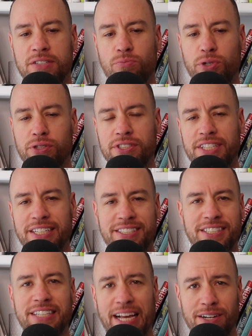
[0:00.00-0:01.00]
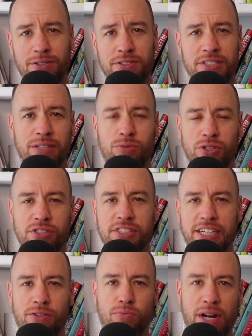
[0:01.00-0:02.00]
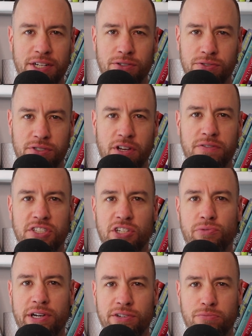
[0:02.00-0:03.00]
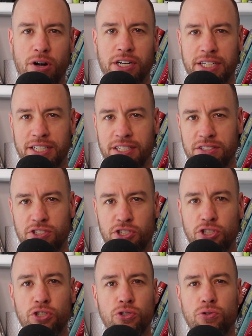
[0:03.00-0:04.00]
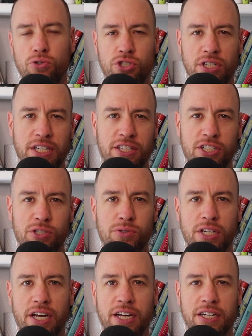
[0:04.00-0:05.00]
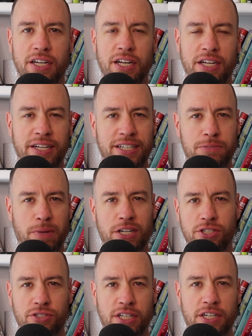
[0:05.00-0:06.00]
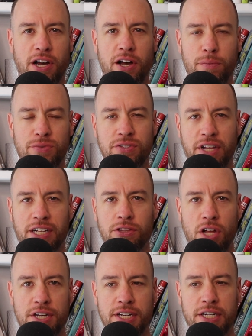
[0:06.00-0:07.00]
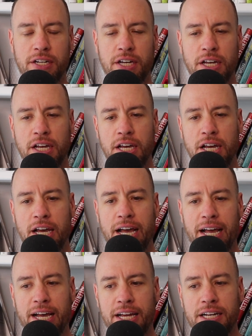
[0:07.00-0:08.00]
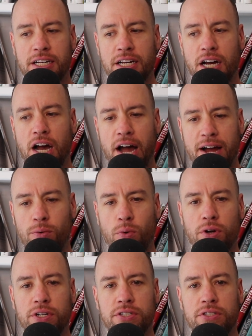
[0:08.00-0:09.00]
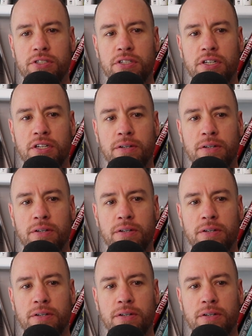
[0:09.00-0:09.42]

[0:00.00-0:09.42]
real estate sales and real estate rentals. Obviously, the rental market is huge in the UK, especially in hubs like London. And I was